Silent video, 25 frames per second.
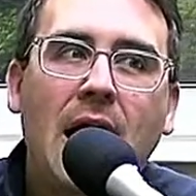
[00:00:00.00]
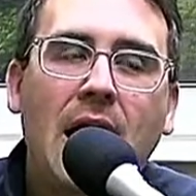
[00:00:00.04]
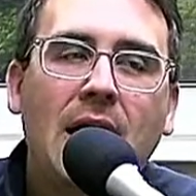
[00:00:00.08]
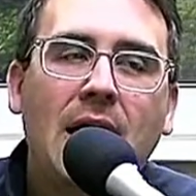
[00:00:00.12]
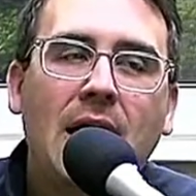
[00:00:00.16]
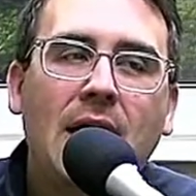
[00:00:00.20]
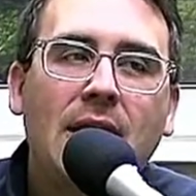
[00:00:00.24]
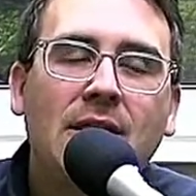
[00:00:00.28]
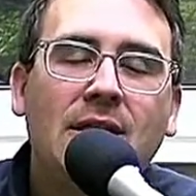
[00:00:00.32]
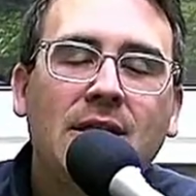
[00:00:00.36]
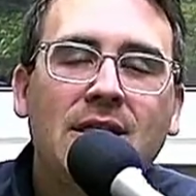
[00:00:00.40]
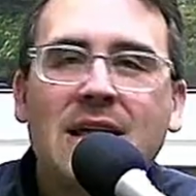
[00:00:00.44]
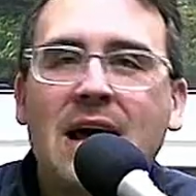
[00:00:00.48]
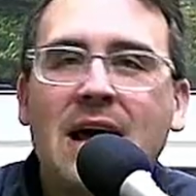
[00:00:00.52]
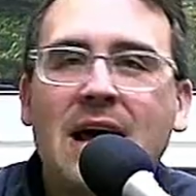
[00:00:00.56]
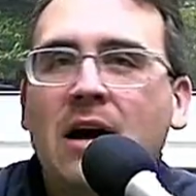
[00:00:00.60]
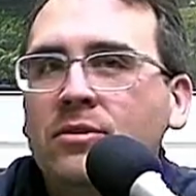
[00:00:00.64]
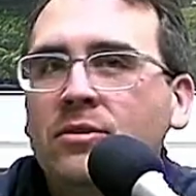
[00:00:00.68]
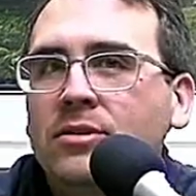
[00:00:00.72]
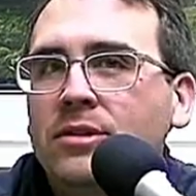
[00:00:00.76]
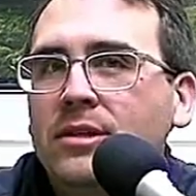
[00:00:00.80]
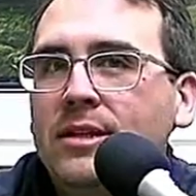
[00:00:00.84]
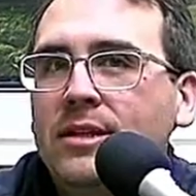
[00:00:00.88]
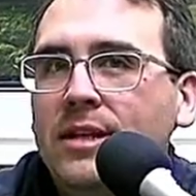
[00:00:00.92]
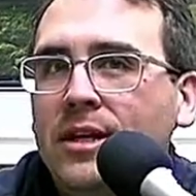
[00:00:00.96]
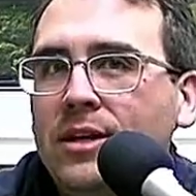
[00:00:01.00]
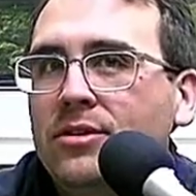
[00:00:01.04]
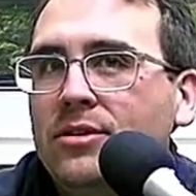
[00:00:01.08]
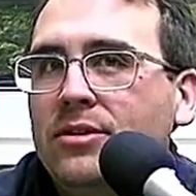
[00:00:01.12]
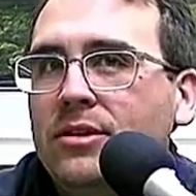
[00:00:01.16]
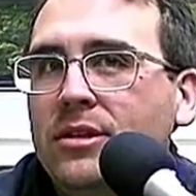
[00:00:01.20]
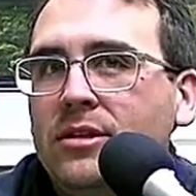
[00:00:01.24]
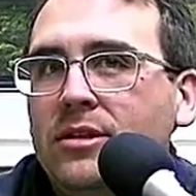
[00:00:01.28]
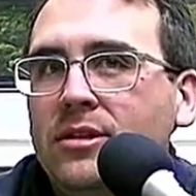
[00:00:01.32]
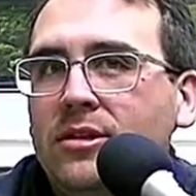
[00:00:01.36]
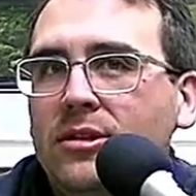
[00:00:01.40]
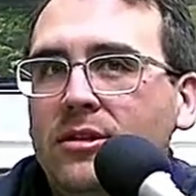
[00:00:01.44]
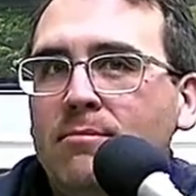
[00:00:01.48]
the thousand years
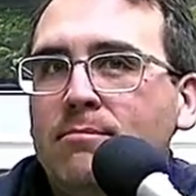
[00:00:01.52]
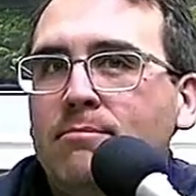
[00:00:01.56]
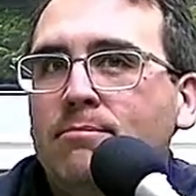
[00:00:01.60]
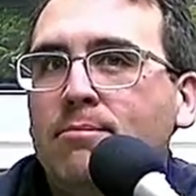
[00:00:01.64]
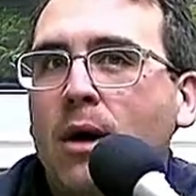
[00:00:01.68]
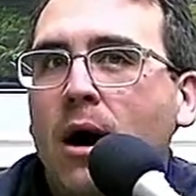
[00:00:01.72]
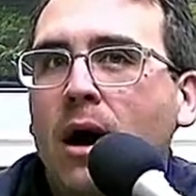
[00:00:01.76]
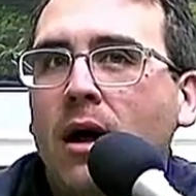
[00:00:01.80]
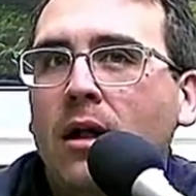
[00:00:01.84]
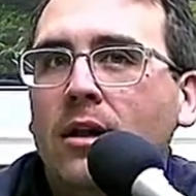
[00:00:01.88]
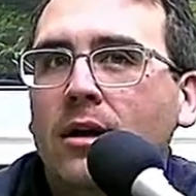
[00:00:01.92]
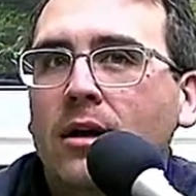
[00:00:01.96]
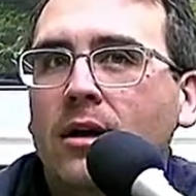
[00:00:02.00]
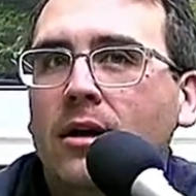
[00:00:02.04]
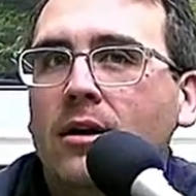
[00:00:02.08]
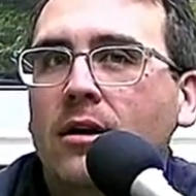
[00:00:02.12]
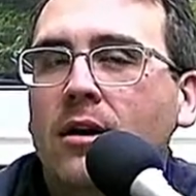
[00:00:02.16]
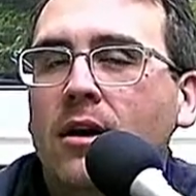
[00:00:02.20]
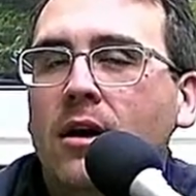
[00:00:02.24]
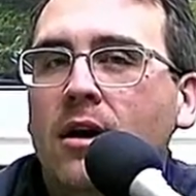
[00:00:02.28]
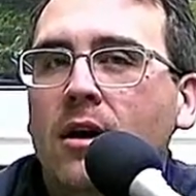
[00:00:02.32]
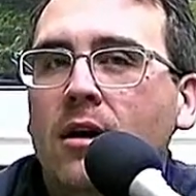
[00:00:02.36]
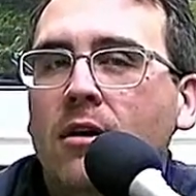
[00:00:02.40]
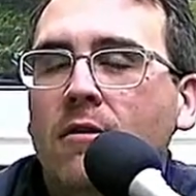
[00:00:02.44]
is symbolic